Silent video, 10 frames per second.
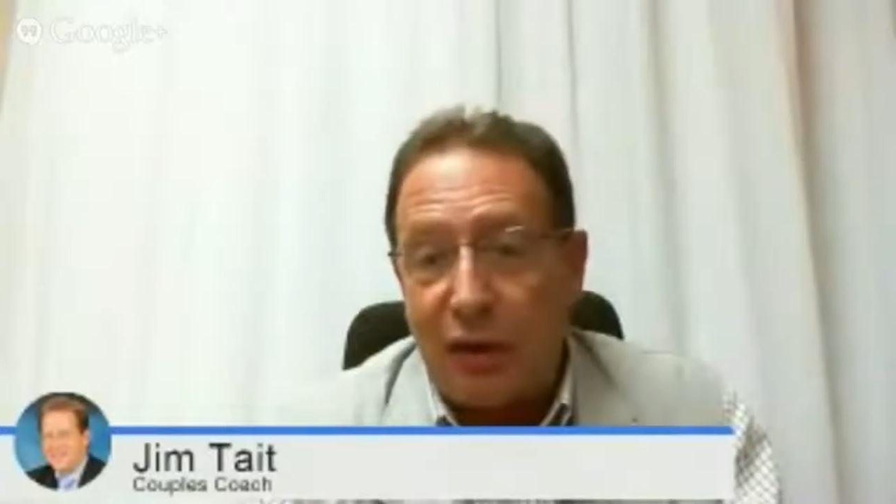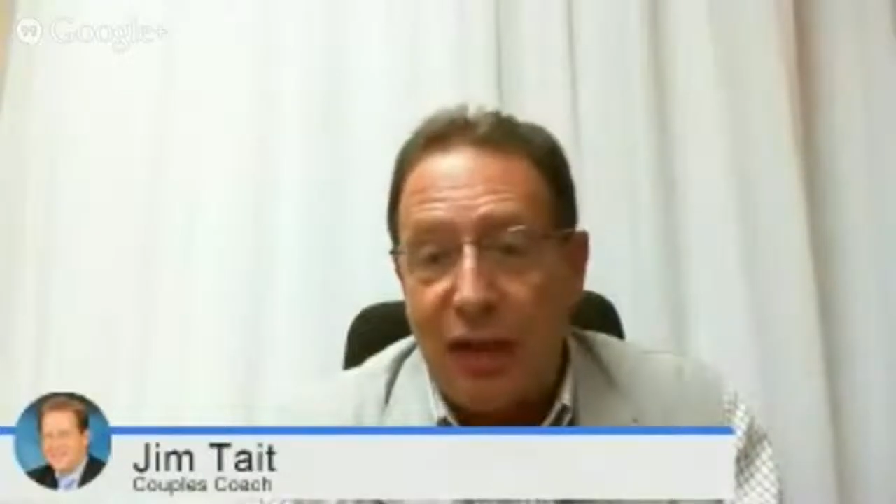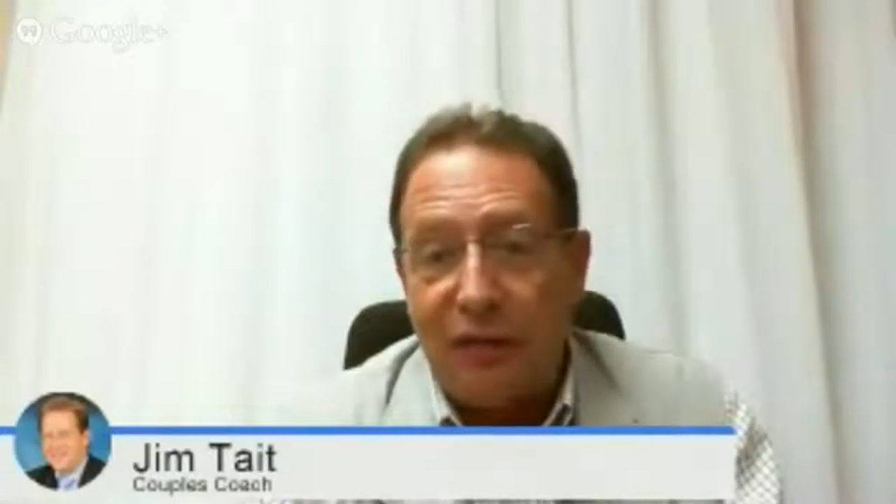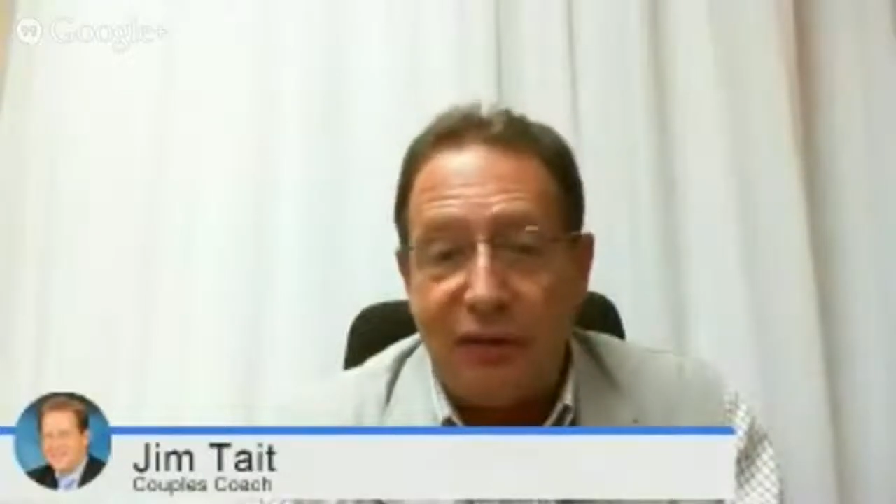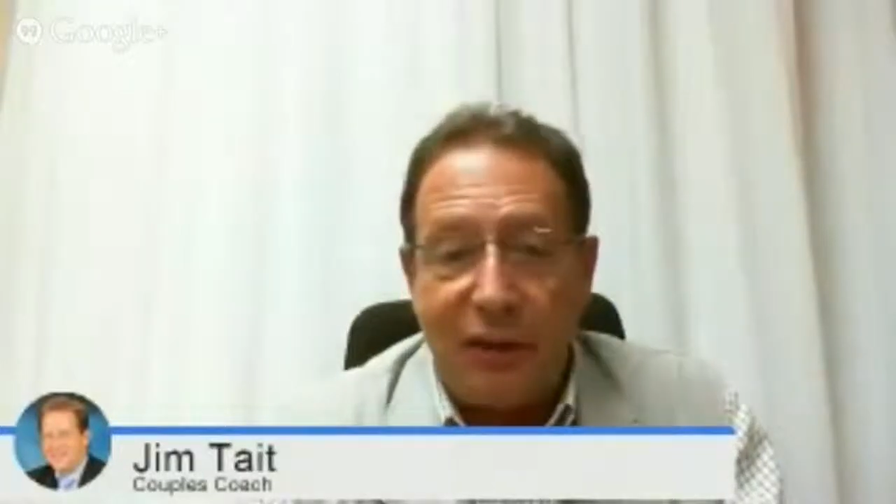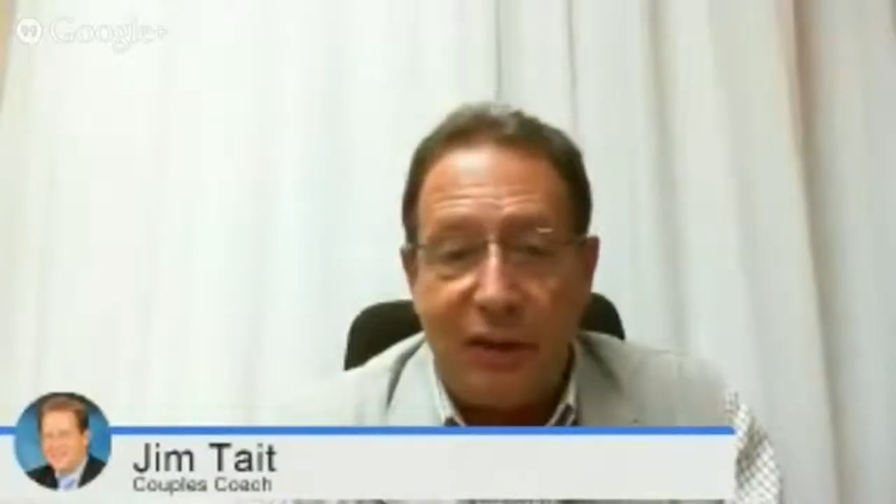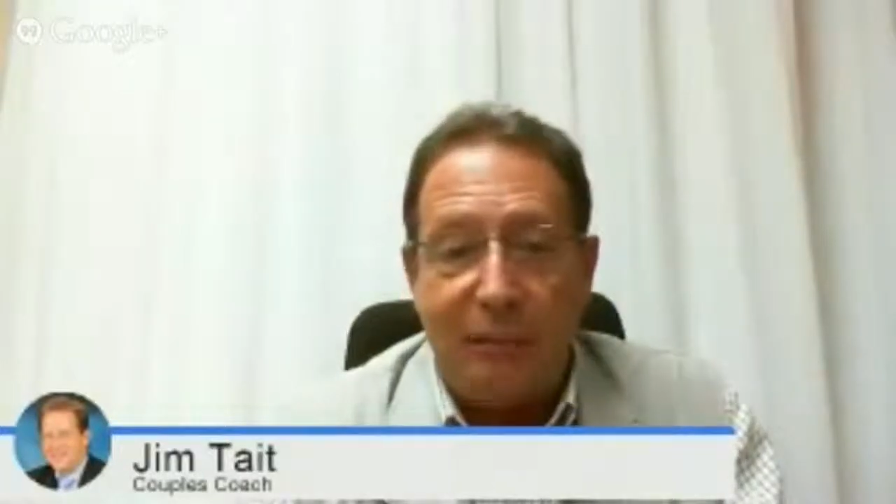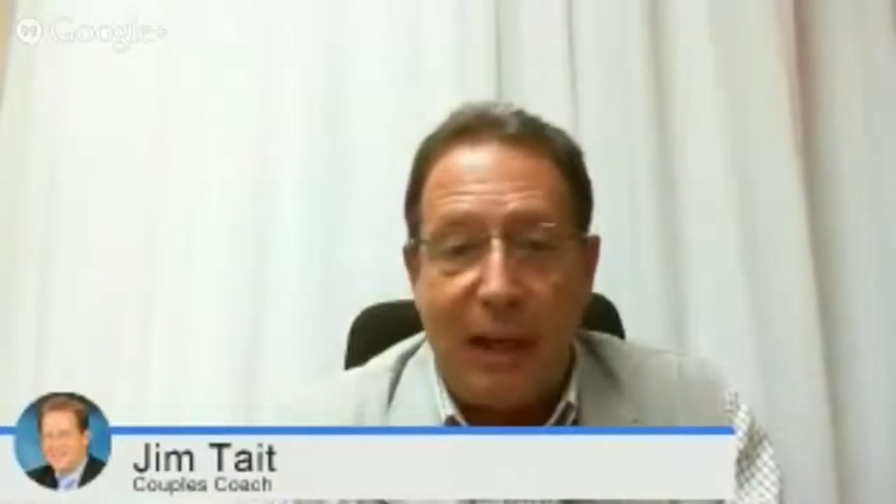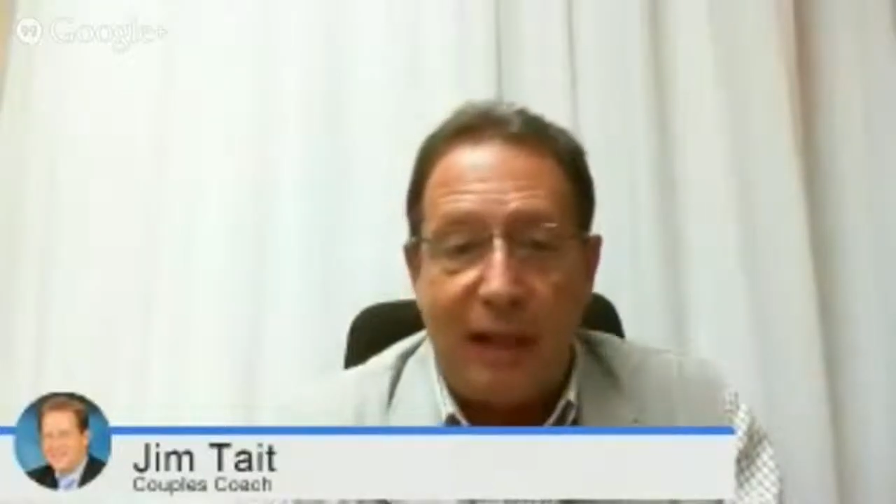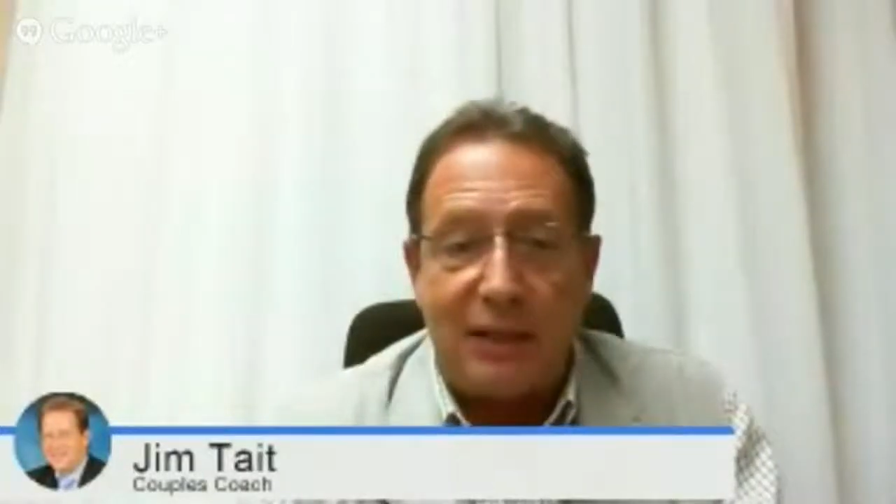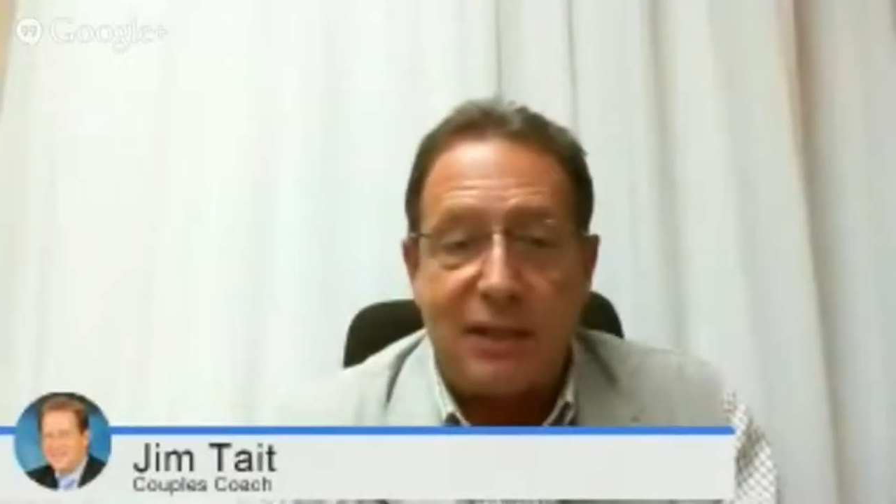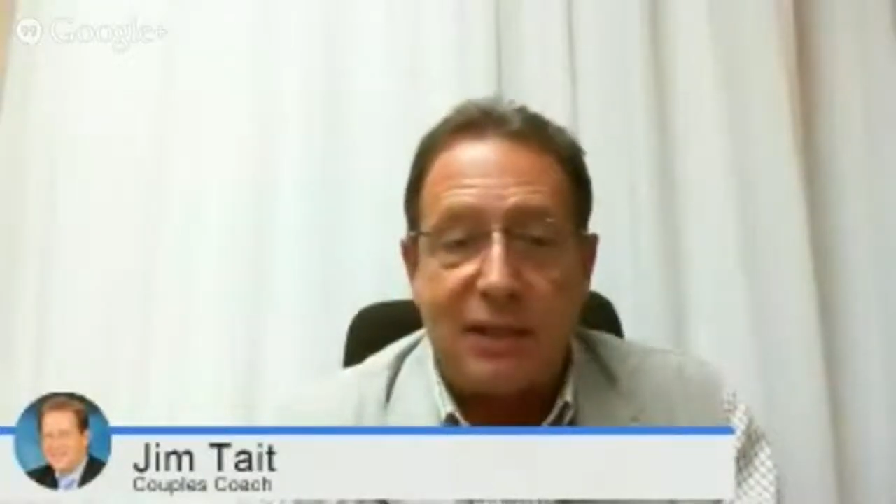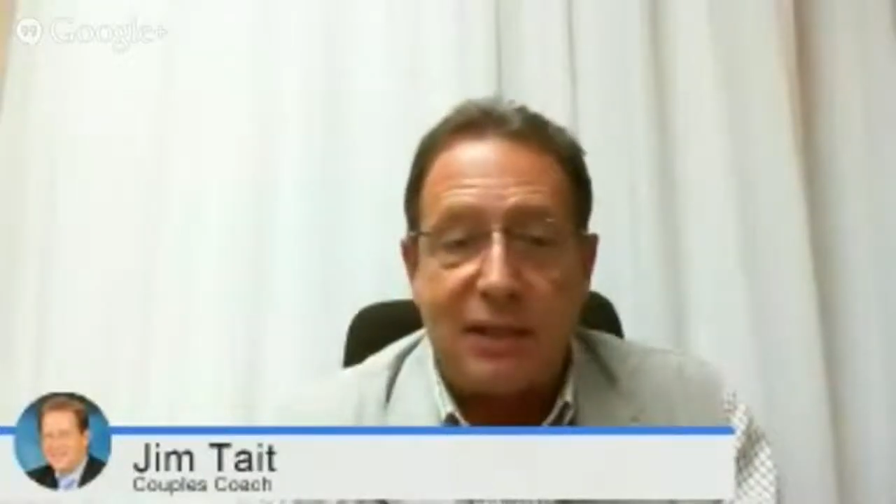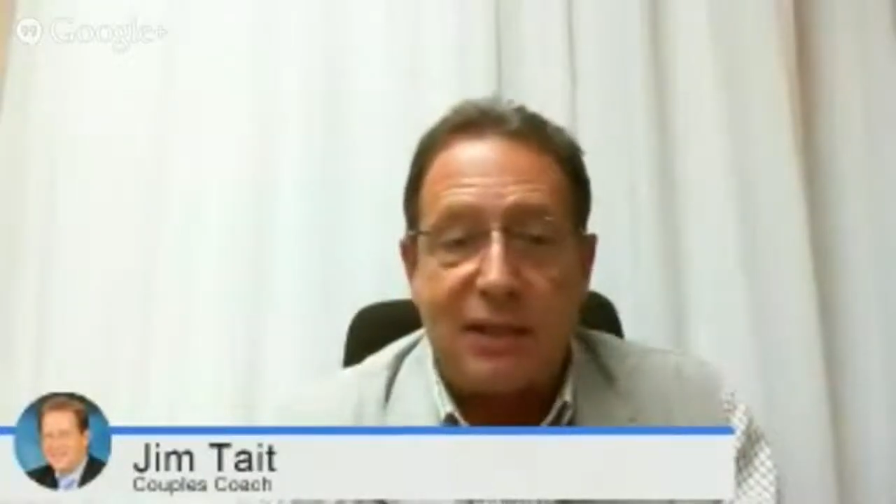Now fill in the blanks.